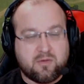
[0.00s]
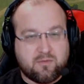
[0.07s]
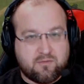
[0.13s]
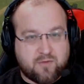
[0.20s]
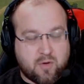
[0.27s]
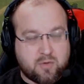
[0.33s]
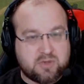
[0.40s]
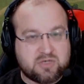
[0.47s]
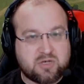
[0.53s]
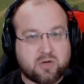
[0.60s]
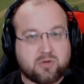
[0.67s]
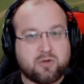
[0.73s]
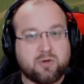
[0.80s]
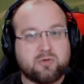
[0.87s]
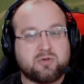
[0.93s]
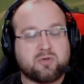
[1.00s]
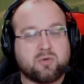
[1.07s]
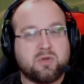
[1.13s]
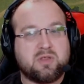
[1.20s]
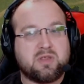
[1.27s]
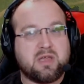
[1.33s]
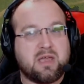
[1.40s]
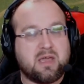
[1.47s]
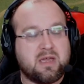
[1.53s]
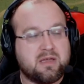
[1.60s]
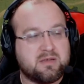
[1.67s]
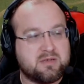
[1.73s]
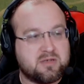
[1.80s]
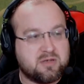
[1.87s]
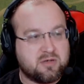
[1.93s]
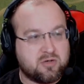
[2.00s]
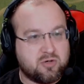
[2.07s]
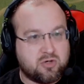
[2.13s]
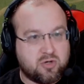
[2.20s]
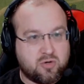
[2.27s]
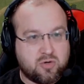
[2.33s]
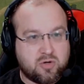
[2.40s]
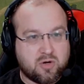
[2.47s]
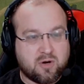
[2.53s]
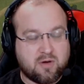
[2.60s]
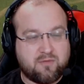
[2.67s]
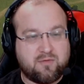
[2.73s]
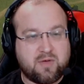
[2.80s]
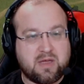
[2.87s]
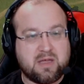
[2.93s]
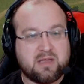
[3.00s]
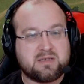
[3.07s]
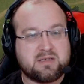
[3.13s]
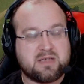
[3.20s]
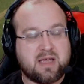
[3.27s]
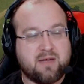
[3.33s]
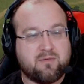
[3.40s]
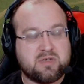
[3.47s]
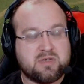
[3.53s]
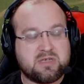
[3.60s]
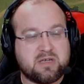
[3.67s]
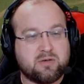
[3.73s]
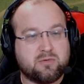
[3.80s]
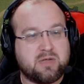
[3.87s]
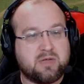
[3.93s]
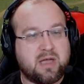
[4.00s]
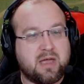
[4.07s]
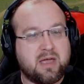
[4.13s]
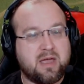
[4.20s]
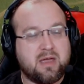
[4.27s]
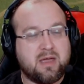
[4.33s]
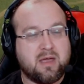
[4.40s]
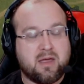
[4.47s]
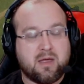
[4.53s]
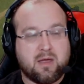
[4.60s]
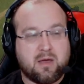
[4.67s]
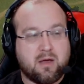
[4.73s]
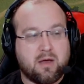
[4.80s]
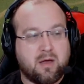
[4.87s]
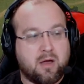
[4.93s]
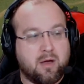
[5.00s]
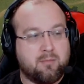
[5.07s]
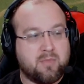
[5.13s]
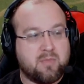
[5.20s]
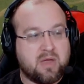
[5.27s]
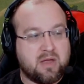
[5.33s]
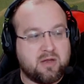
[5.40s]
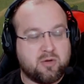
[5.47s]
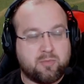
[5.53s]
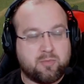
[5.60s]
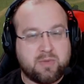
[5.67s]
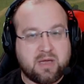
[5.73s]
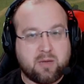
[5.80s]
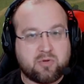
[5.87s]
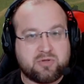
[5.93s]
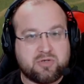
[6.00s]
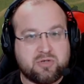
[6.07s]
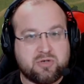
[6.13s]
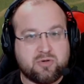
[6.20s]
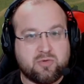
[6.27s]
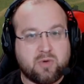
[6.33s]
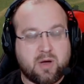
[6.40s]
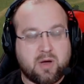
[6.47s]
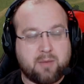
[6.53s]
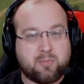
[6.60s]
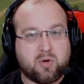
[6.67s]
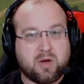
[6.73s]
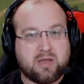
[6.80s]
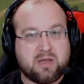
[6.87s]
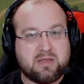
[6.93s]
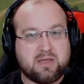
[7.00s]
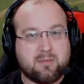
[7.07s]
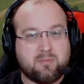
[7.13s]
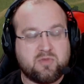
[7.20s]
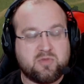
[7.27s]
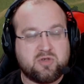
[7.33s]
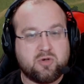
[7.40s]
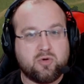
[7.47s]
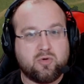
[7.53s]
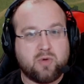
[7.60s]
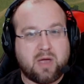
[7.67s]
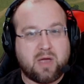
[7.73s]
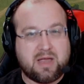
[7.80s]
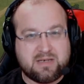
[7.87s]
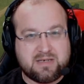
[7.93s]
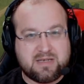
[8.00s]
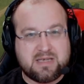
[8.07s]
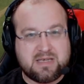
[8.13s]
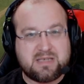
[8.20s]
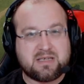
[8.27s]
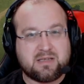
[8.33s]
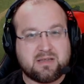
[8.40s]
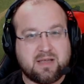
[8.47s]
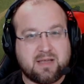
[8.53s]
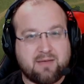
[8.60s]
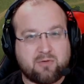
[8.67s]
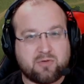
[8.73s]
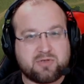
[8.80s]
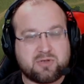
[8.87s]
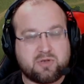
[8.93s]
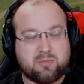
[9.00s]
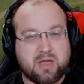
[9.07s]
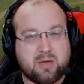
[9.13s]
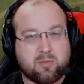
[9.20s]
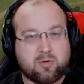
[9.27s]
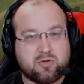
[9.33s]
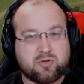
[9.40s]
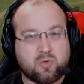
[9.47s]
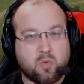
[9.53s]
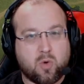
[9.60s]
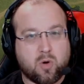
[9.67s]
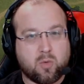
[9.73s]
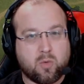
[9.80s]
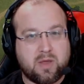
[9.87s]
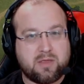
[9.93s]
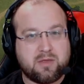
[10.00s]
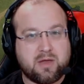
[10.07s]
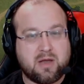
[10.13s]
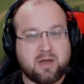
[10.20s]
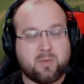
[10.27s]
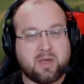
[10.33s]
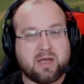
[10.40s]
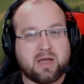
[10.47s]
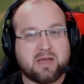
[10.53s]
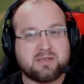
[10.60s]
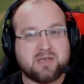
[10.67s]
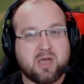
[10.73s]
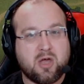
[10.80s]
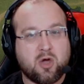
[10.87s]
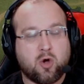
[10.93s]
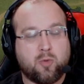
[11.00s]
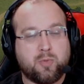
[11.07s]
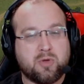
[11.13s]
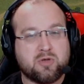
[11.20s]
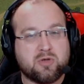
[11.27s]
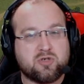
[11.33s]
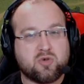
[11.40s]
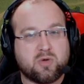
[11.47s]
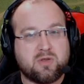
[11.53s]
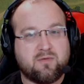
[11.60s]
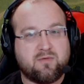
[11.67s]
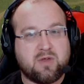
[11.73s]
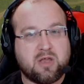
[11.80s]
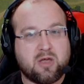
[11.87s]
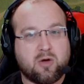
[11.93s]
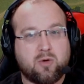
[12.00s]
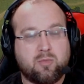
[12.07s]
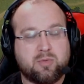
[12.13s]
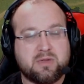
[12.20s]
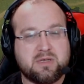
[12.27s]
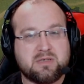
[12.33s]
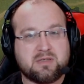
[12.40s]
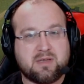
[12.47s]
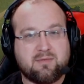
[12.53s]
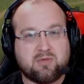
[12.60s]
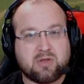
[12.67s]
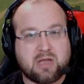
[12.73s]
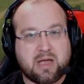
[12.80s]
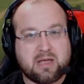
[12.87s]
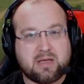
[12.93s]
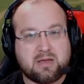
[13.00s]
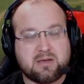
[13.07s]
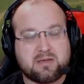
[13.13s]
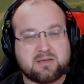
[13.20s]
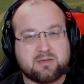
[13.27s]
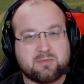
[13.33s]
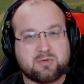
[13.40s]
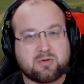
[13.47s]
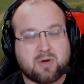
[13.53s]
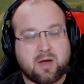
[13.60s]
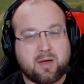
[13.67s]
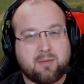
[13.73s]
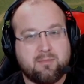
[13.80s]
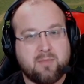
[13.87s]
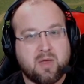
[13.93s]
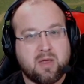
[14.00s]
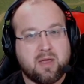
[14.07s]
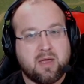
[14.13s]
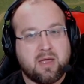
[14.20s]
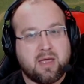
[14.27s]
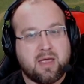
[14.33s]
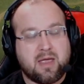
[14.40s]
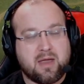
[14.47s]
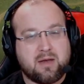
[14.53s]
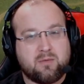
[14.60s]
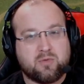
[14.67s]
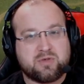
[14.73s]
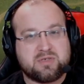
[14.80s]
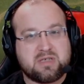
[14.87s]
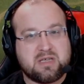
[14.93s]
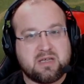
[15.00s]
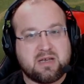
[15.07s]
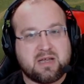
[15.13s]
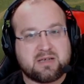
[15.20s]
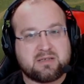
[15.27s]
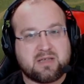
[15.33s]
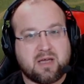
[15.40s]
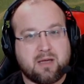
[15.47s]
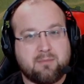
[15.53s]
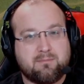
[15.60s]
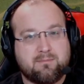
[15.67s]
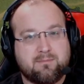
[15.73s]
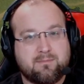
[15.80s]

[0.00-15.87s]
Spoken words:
Focus on those 3 things, do your events every single day, and you'll be able to upgrade them to a decent level to be able to war with. Anyway, guys, hope you enjoyed the video. Please leave a like and a subscribe, and we'll see you next time.